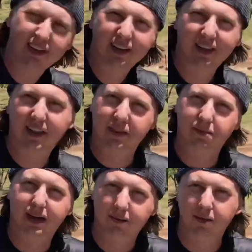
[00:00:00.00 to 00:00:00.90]
and let the
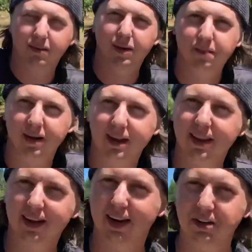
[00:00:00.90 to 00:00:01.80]
bike warm up, but I
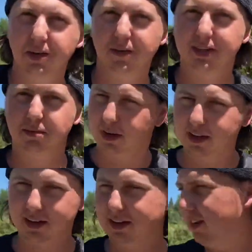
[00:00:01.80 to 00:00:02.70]
think it actually runs pretty
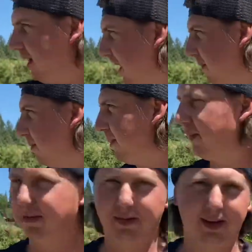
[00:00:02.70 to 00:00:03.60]
good.
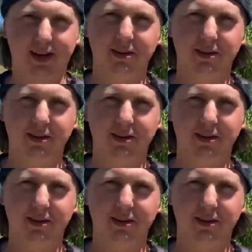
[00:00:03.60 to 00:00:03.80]
I'm kind of